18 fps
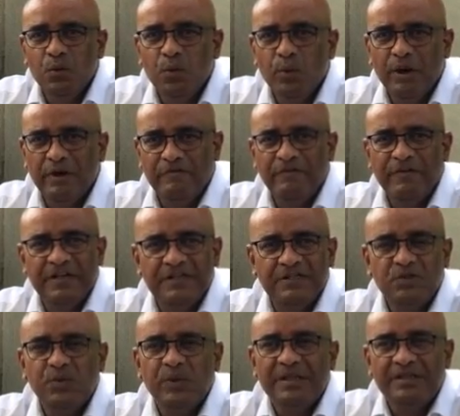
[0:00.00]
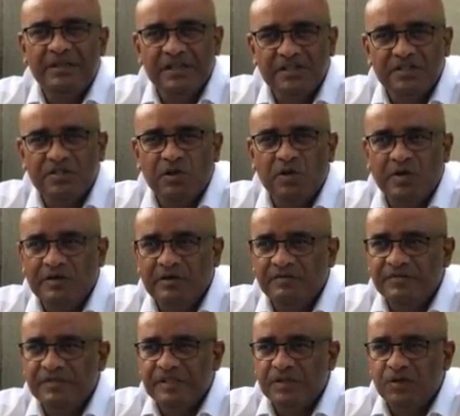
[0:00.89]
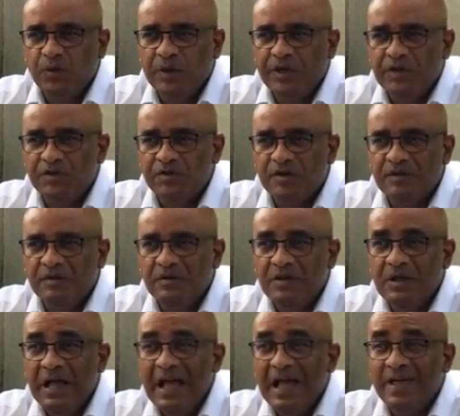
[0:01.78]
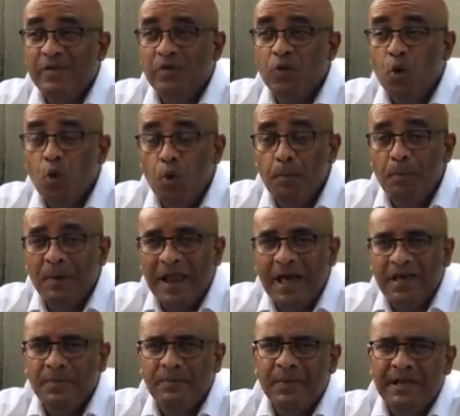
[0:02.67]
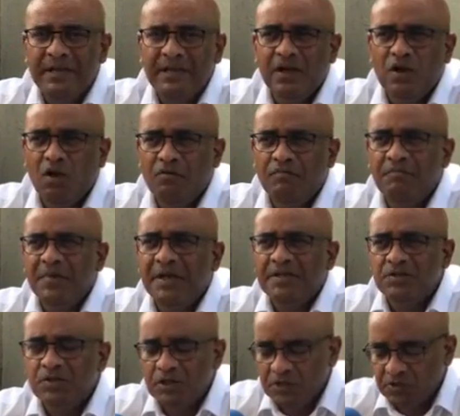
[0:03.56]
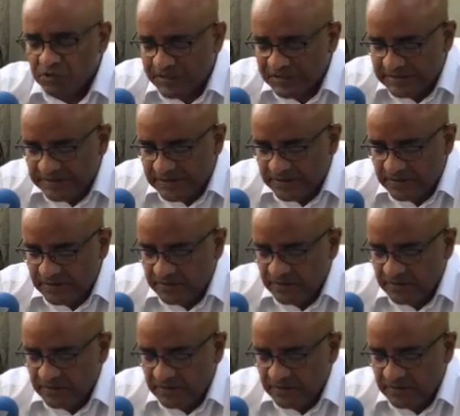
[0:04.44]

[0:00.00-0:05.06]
we're faced with this sort of situation and no plan by the government to address it.